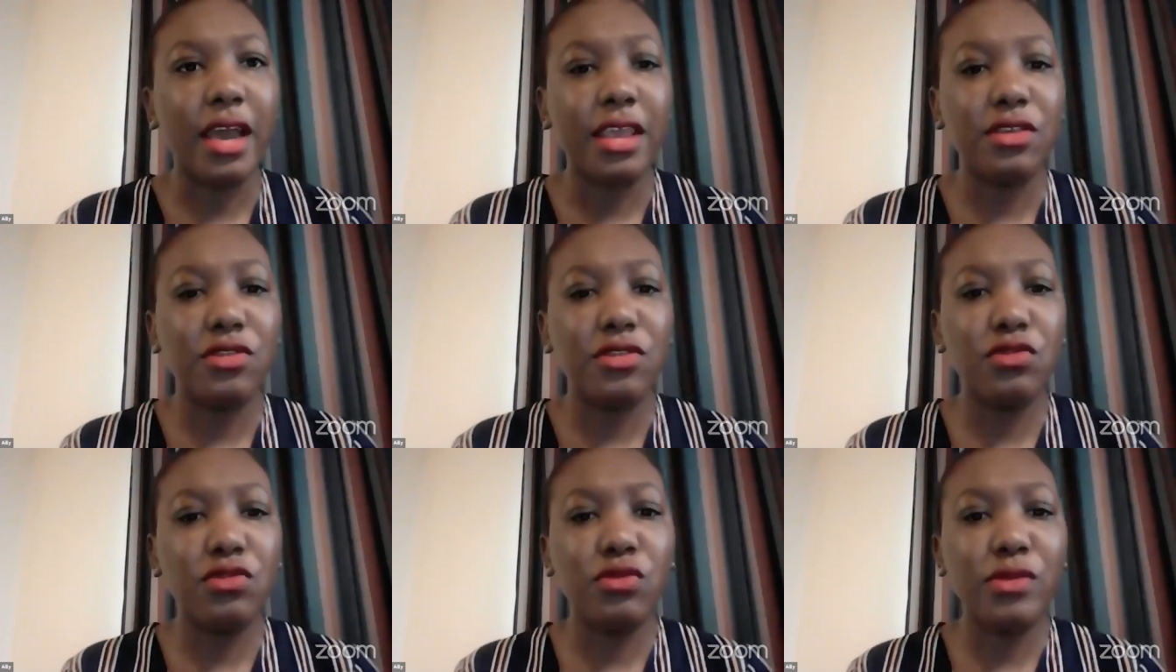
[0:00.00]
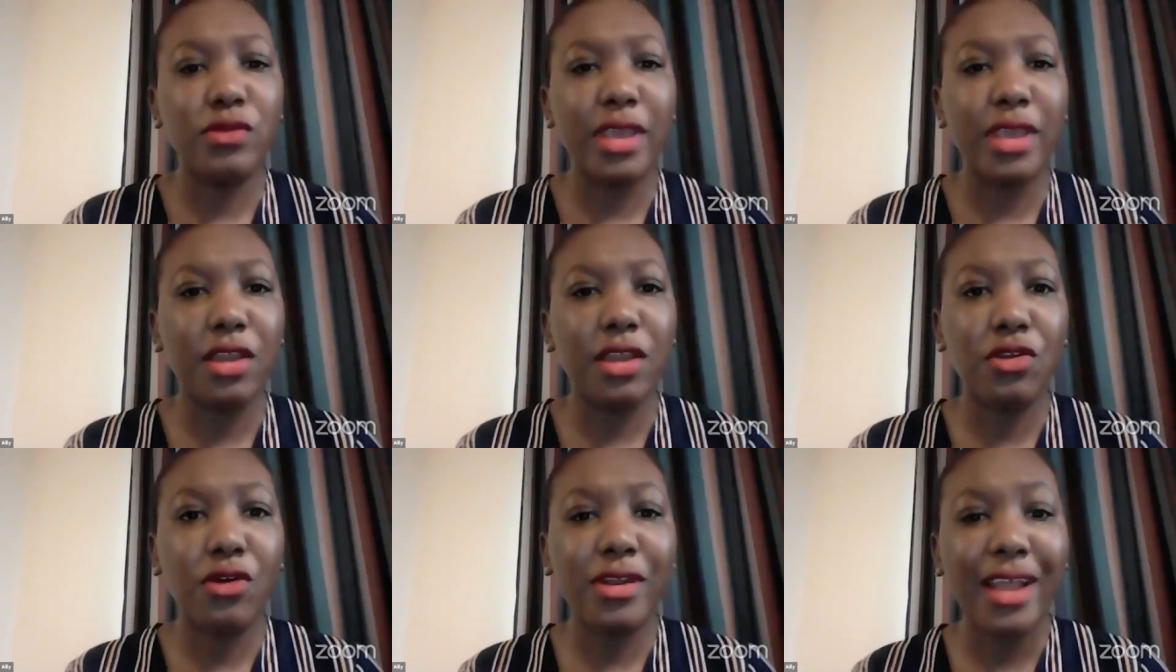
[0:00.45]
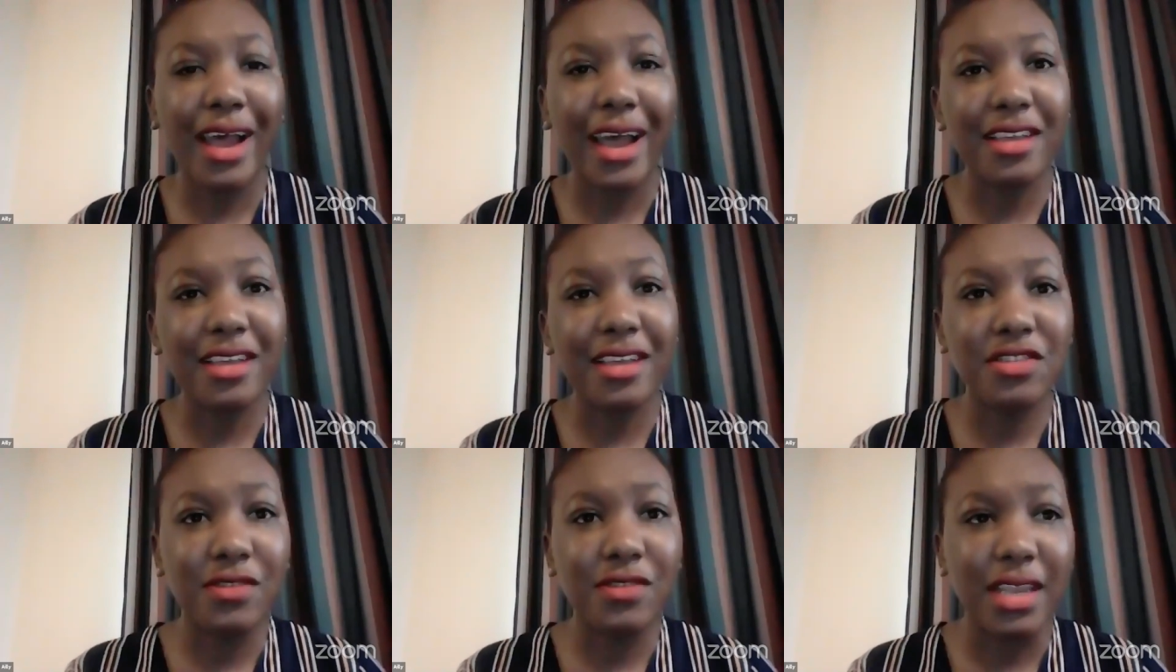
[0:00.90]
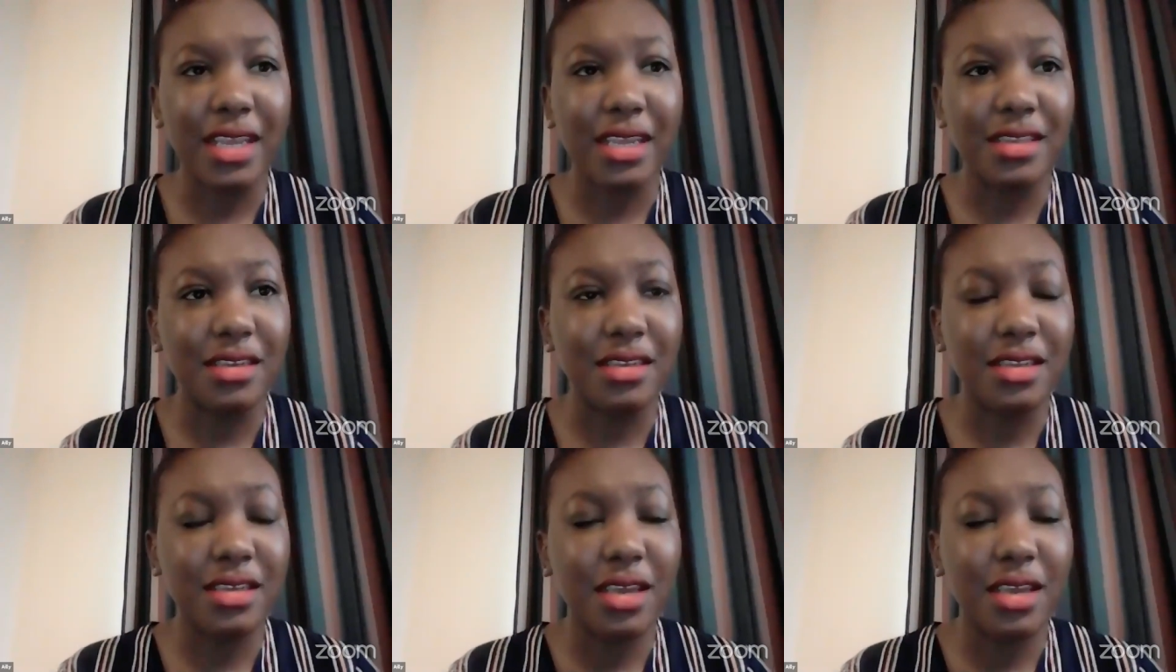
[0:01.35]
you cannot
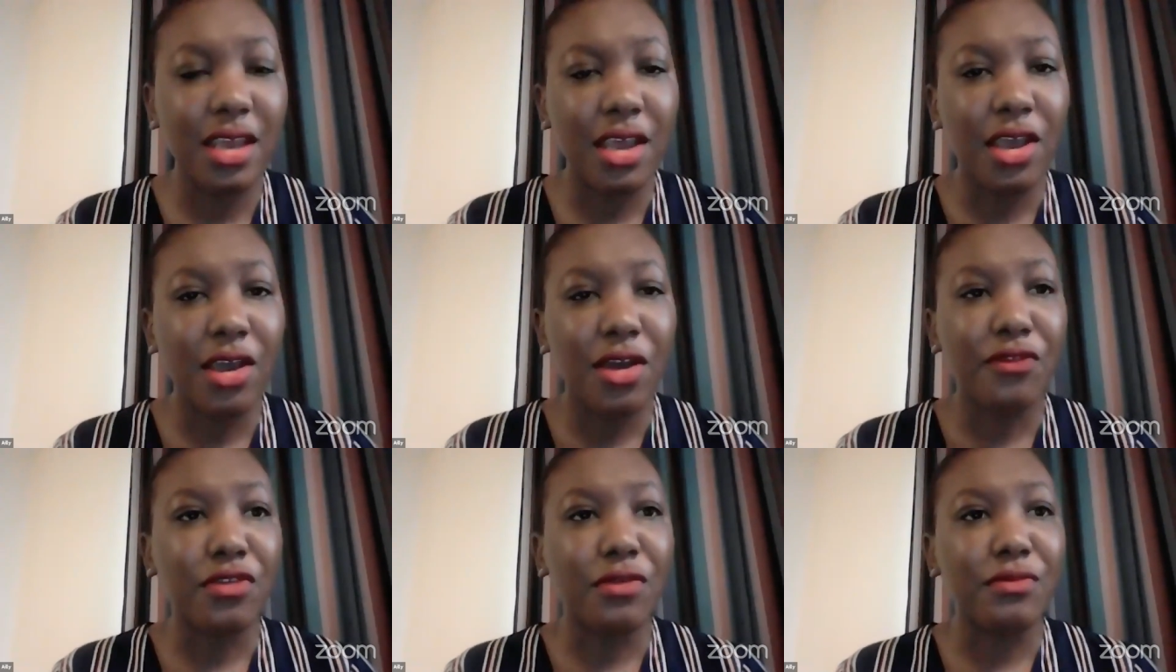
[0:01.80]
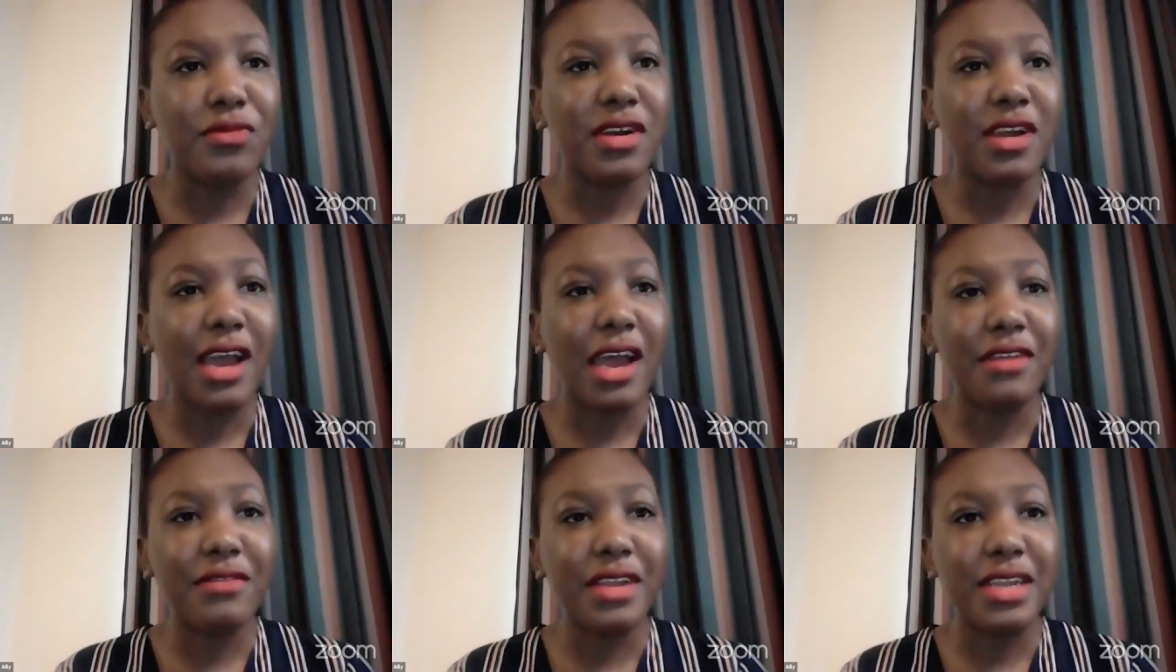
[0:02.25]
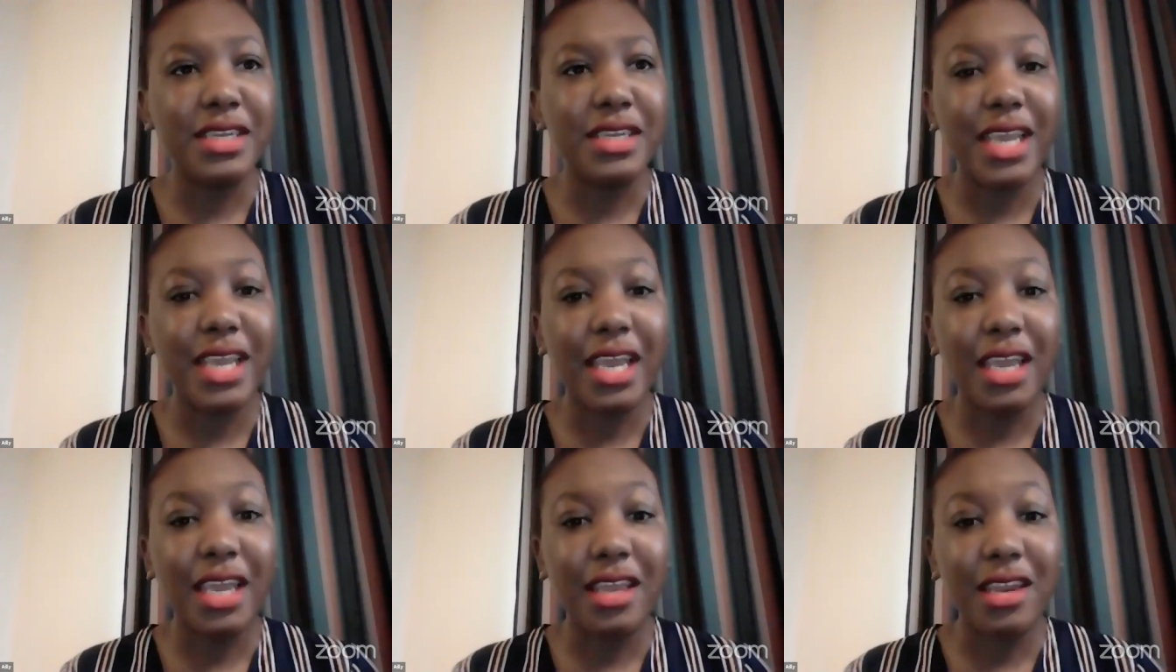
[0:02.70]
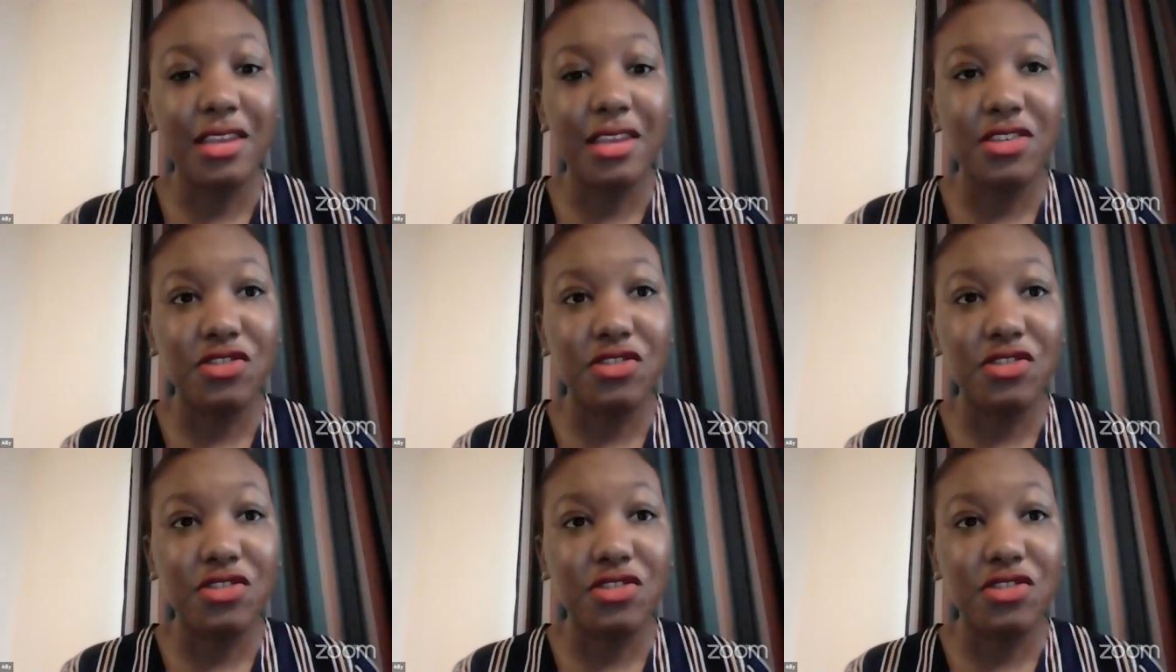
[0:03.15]
isolate it from the current energy
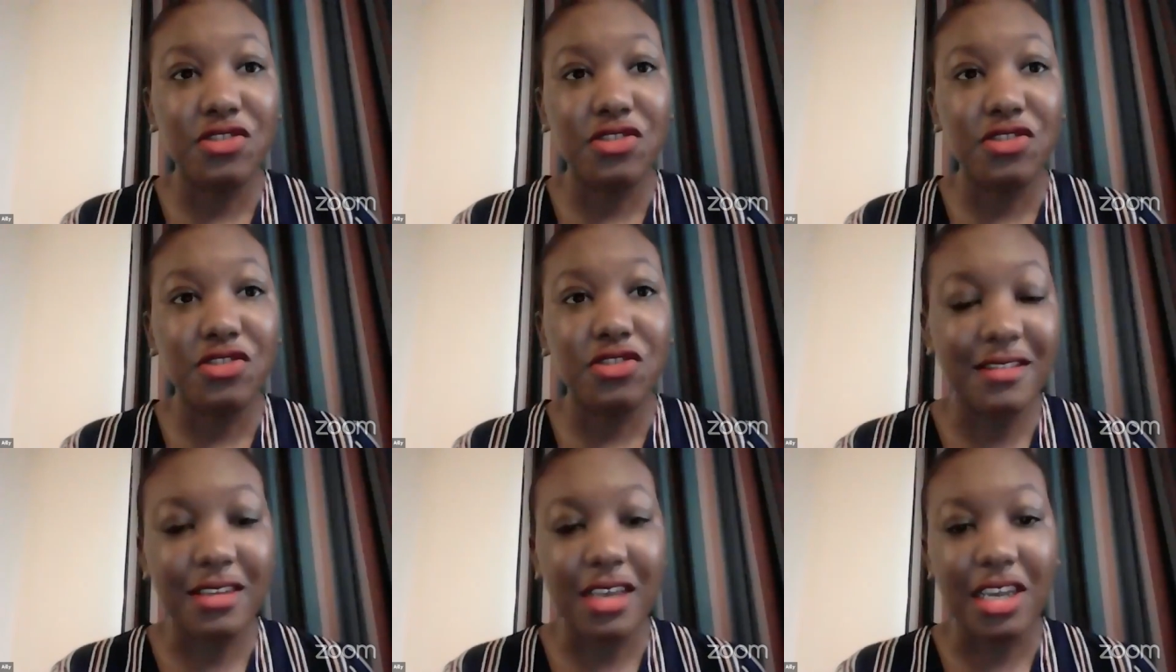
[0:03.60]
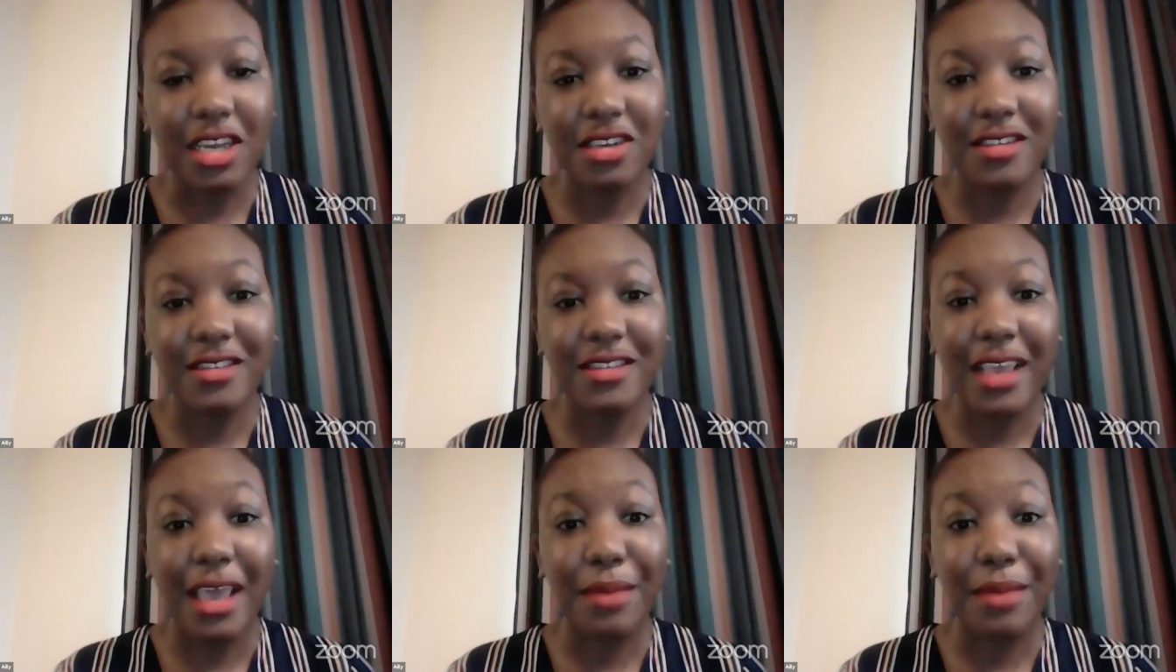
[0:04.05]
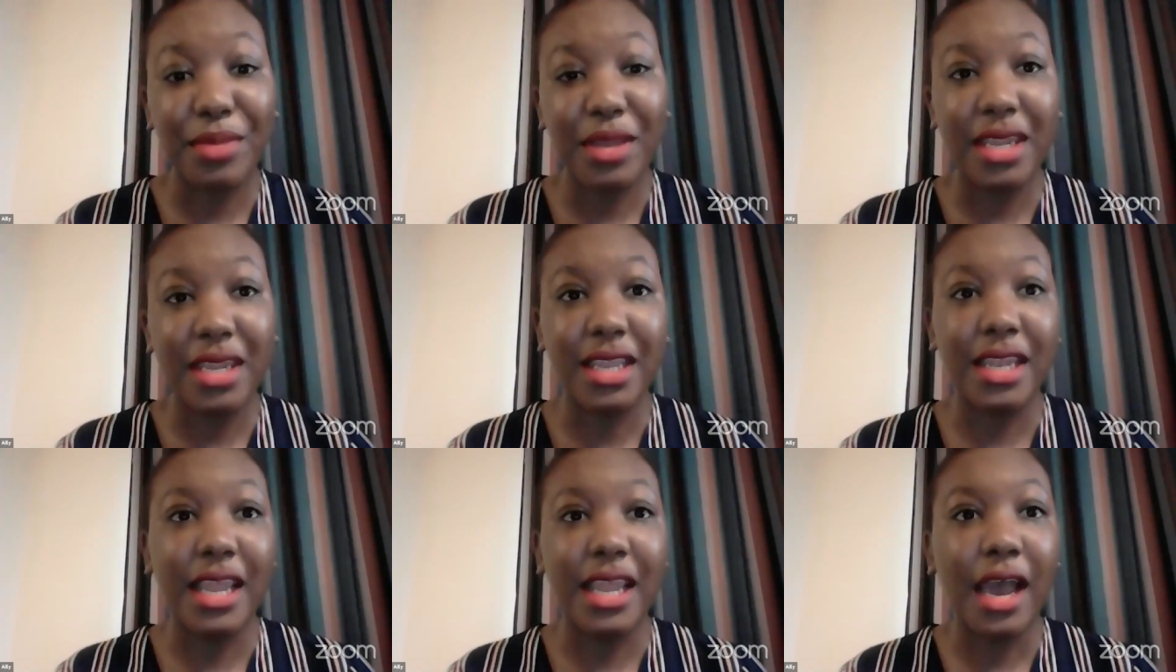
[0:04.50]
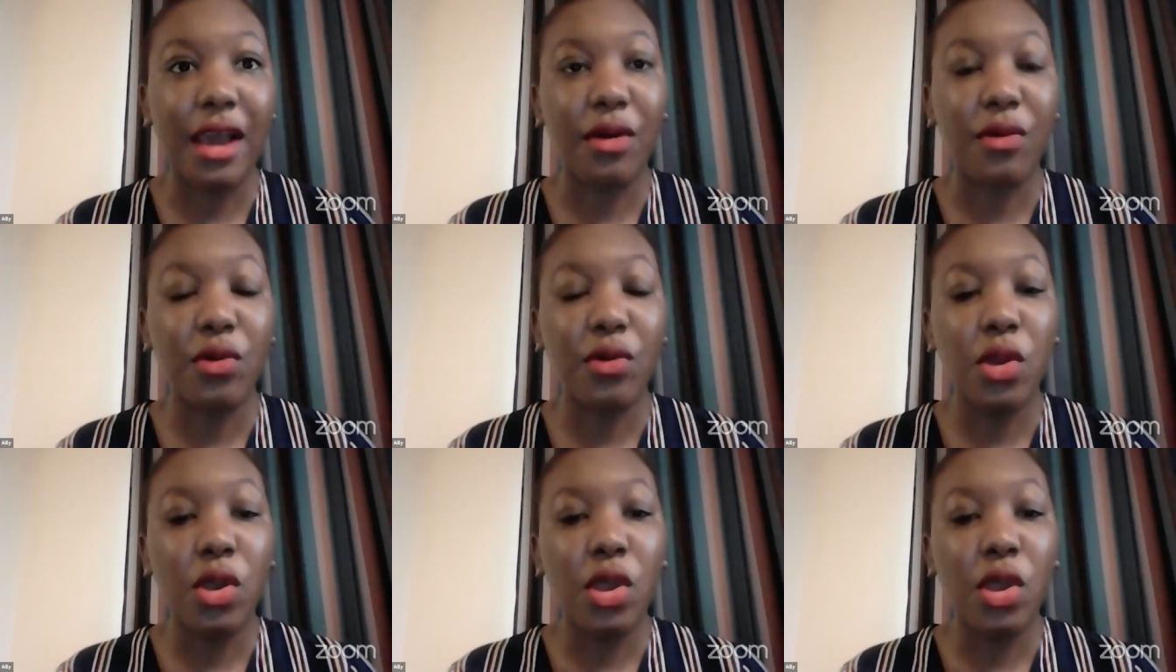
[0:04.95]
transition discussions happening now.